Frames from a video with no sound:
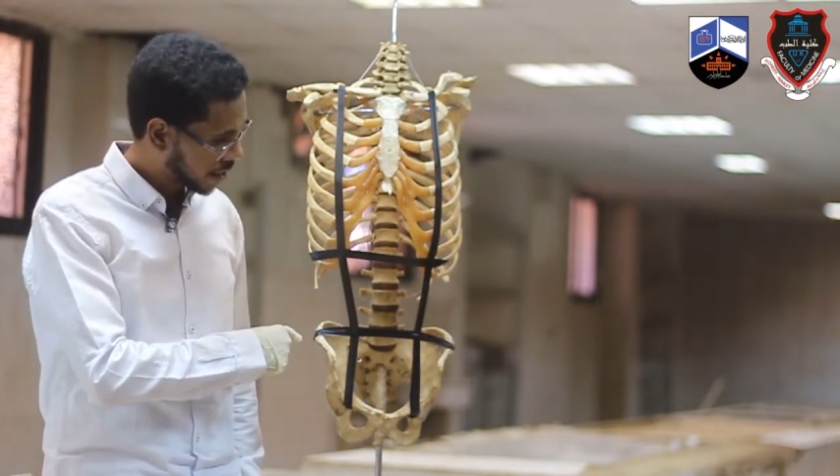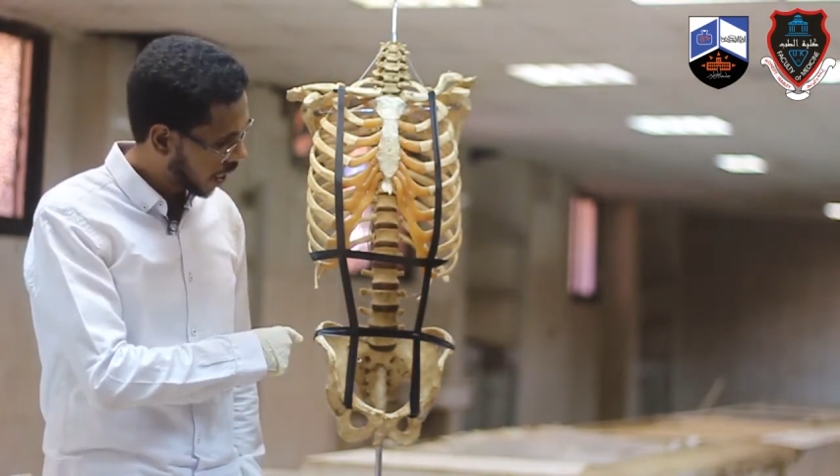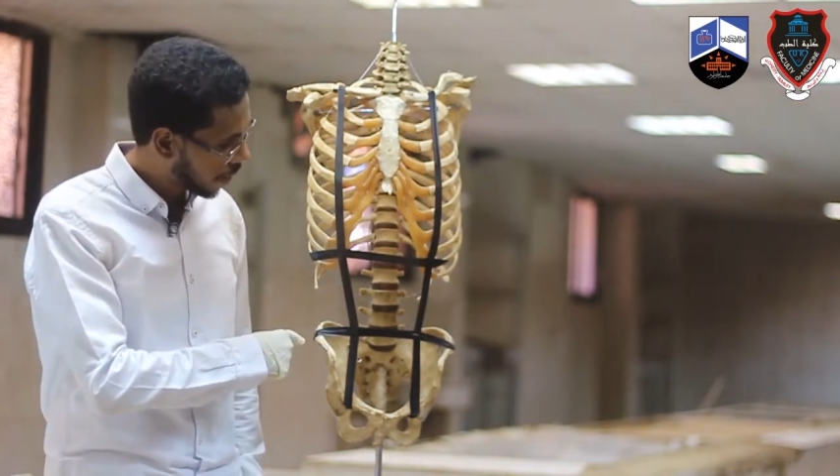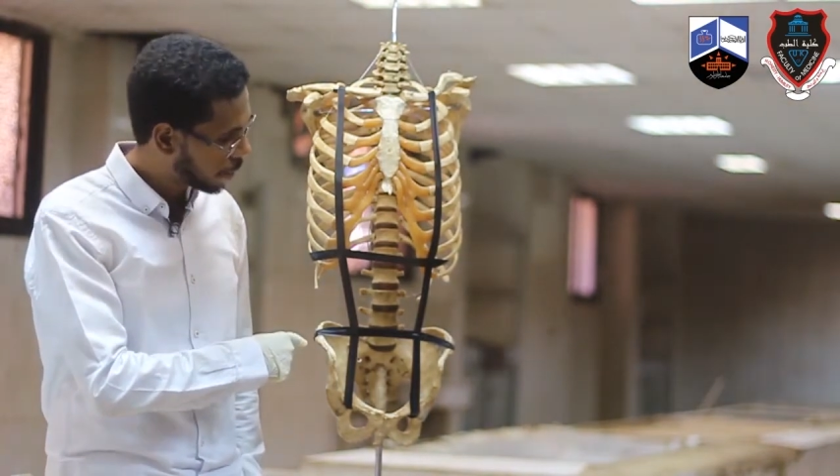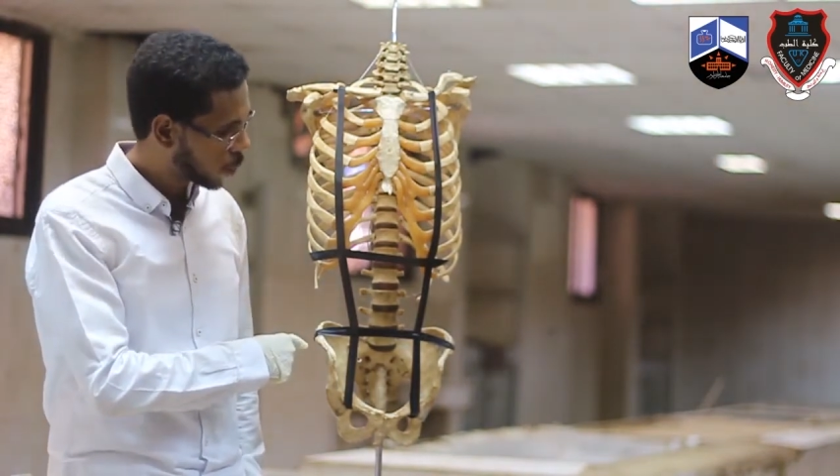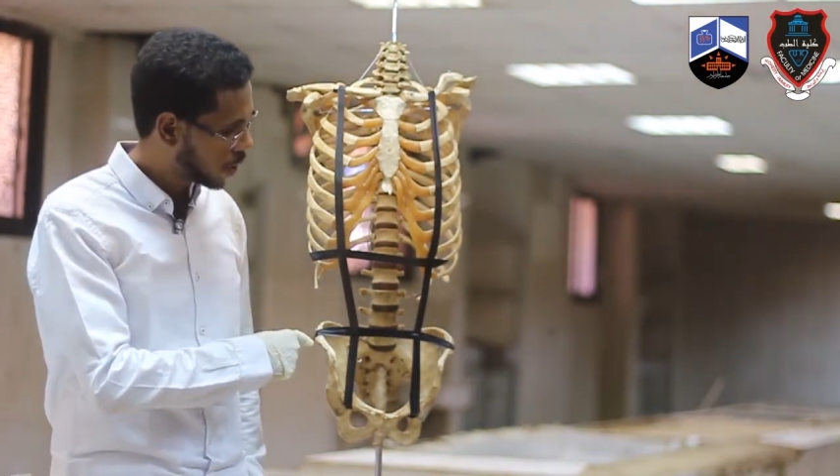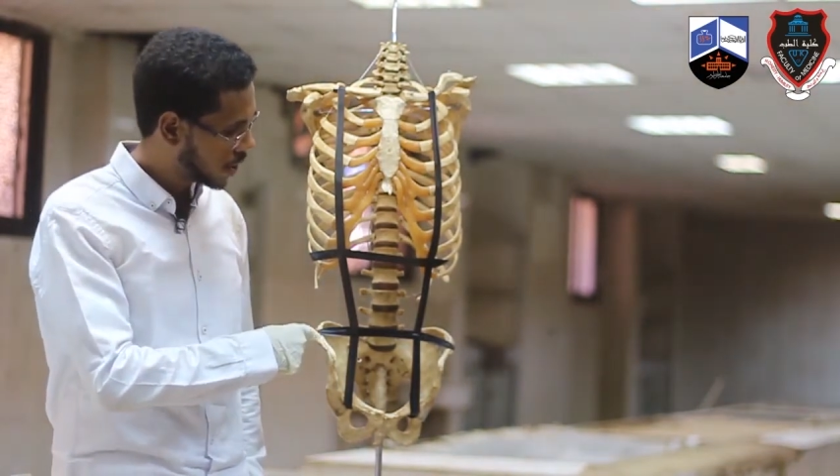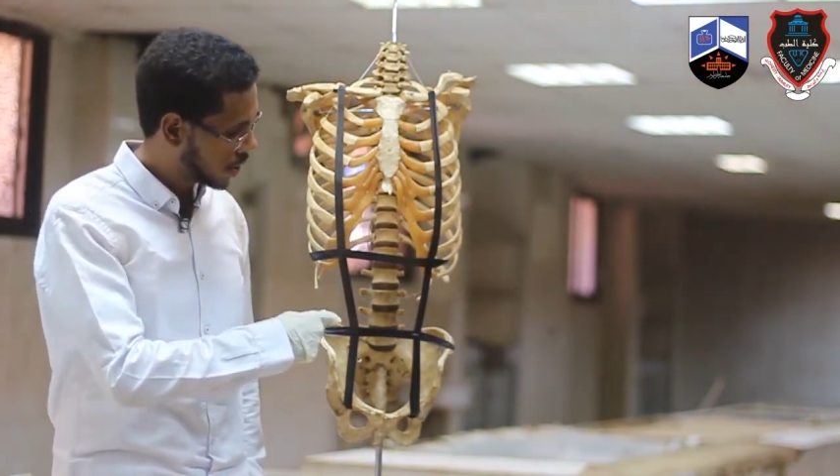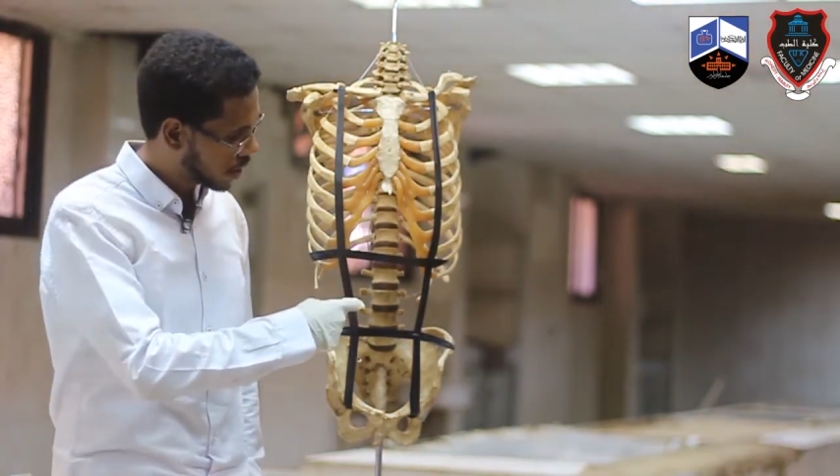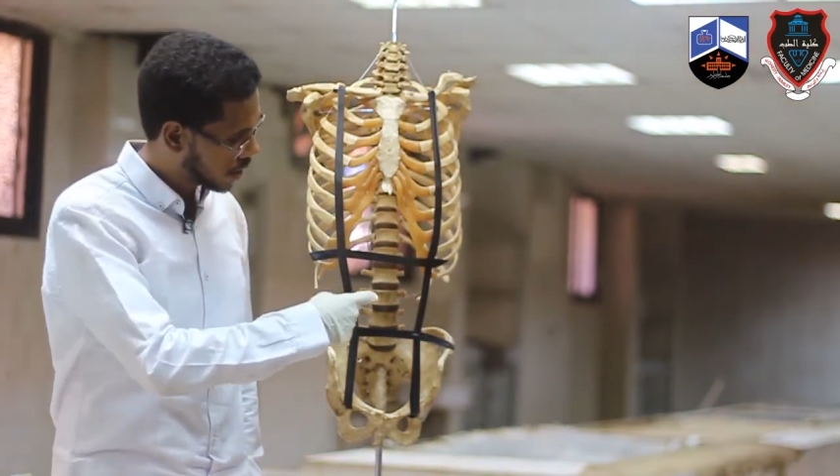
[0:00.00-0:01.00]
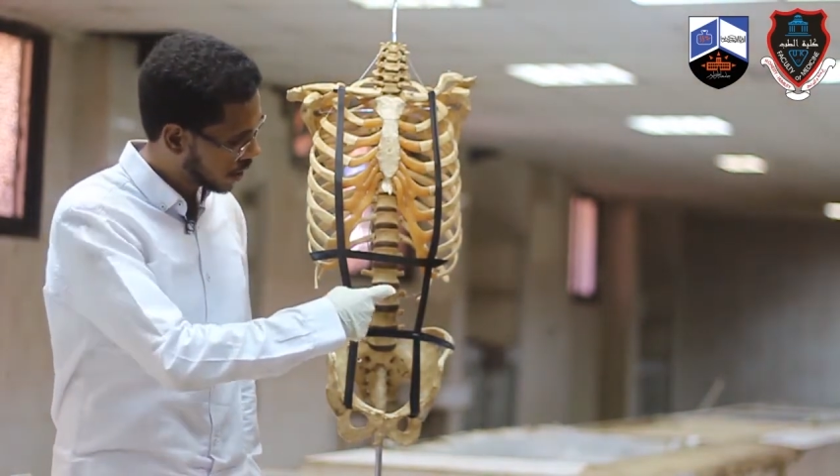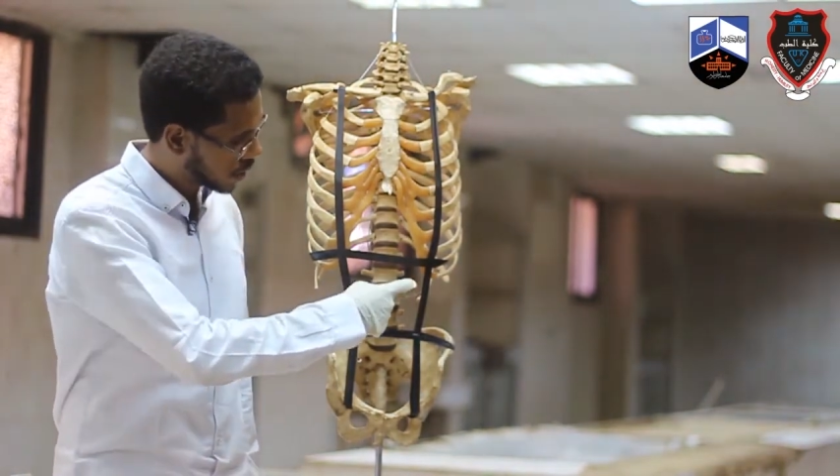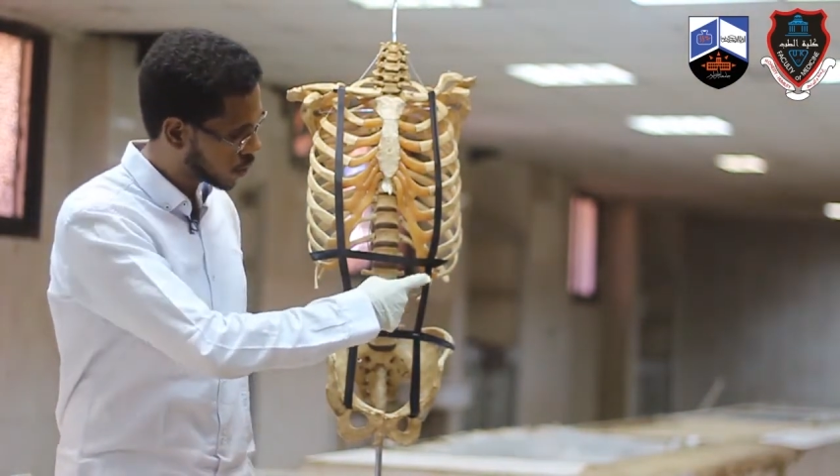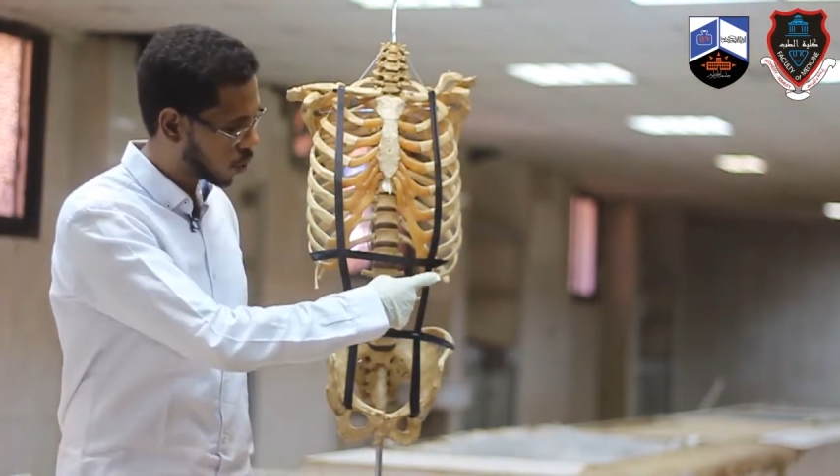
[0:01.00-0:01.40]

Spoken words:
The upper one is